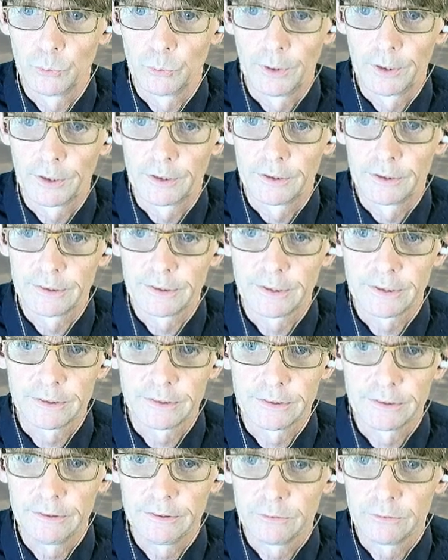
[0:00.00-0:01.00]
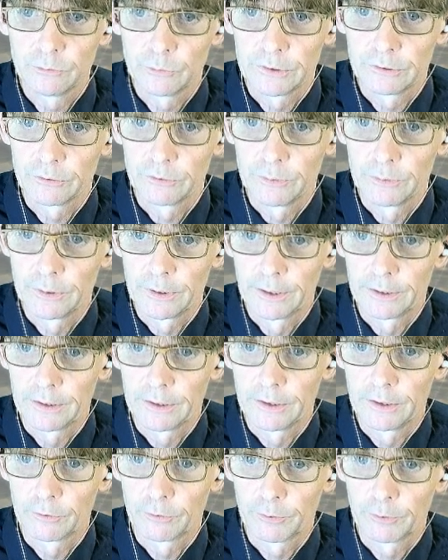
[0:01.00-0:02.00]
216, which we
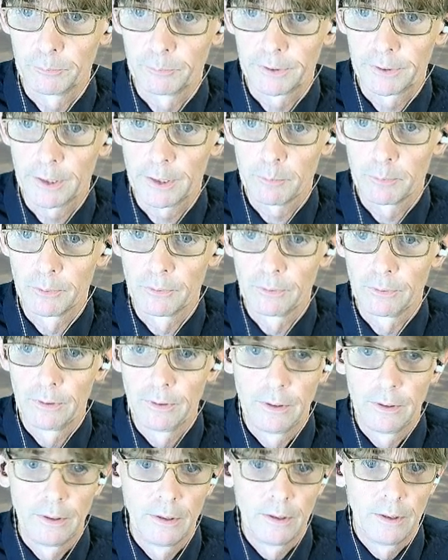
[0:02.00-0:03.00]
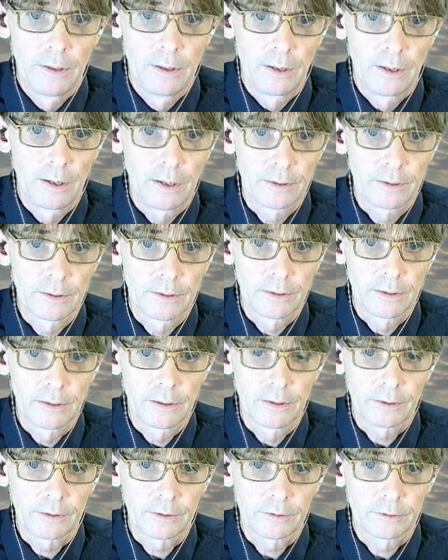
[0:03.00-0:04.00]
get here from the table, and
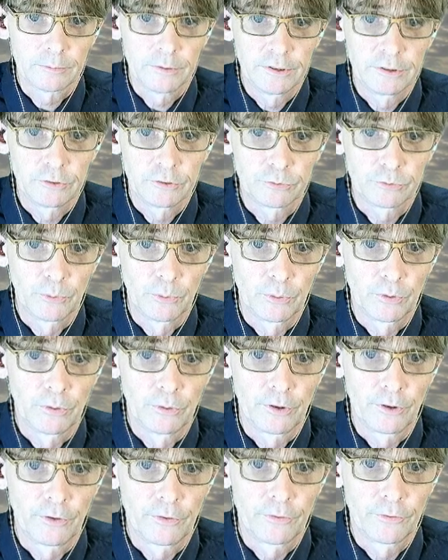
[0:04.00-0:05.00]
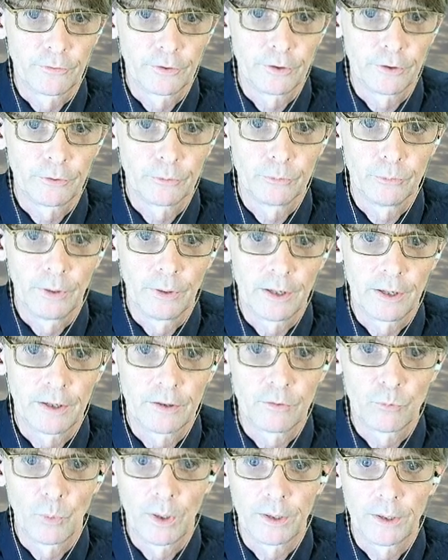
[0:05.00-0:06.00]
this is 432,
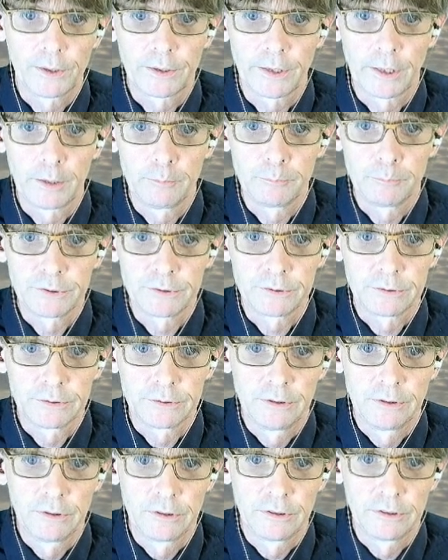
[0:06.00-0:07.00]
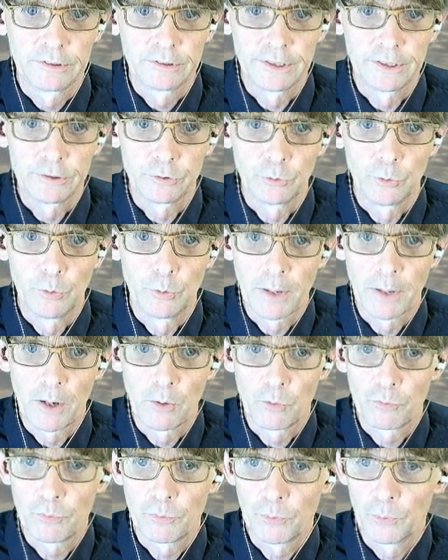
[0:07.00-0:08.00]
and 1 times 6 to the
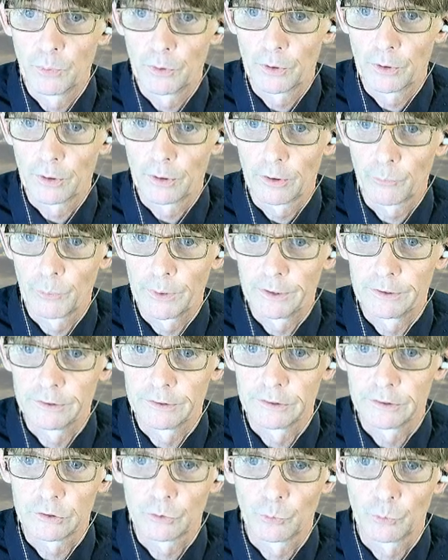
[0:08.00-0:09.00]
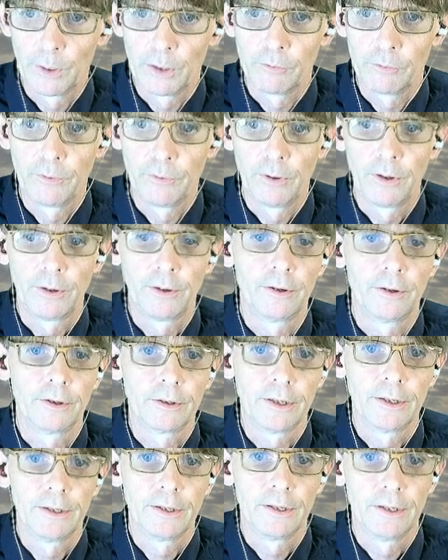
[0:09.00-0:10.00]
power 4, which is
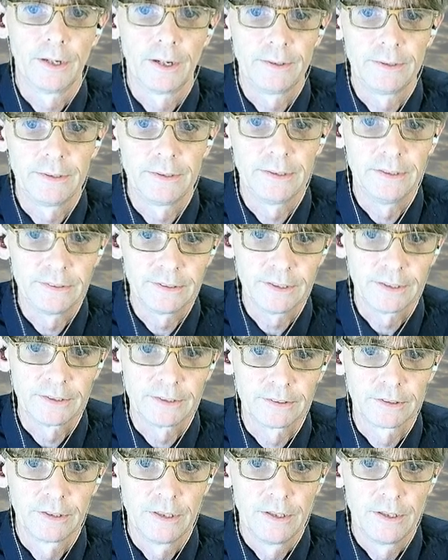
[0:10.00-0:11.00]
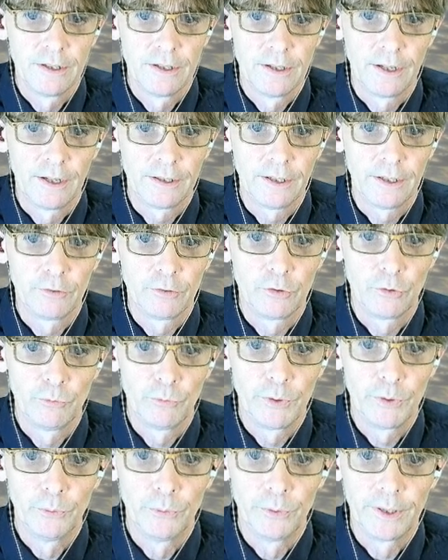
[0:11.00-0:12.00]
1296. And then
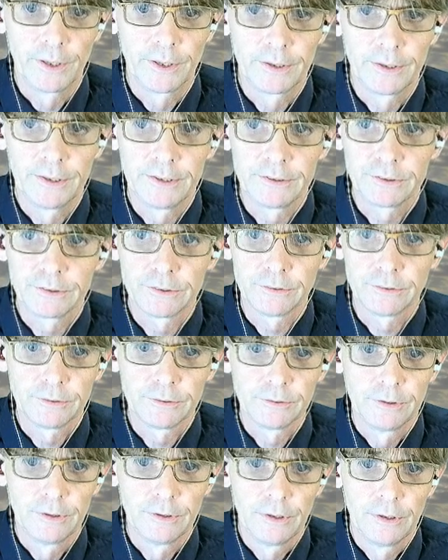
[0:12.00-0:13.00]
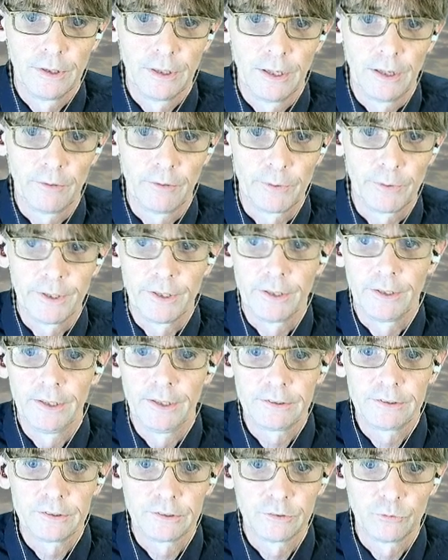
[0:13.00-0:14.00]
we do the addition, and with the
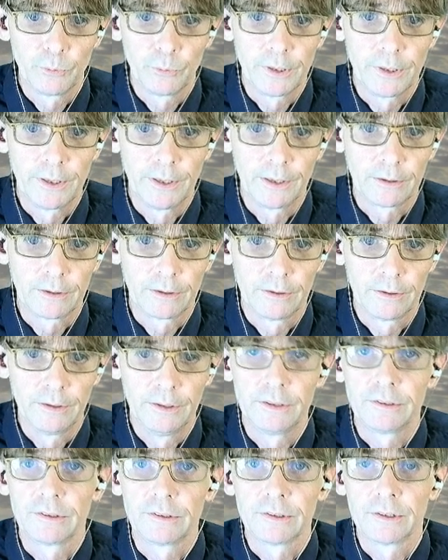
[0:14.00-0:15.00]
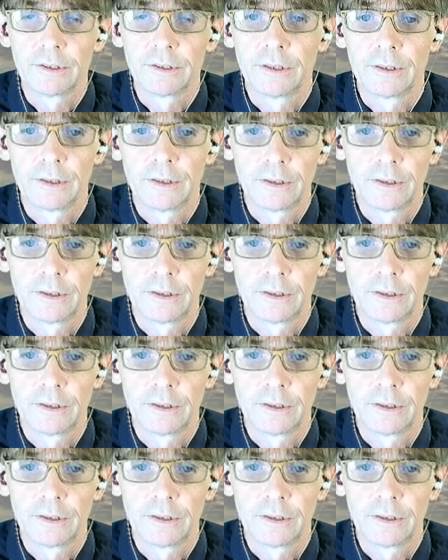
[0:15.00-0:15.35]
addition we get this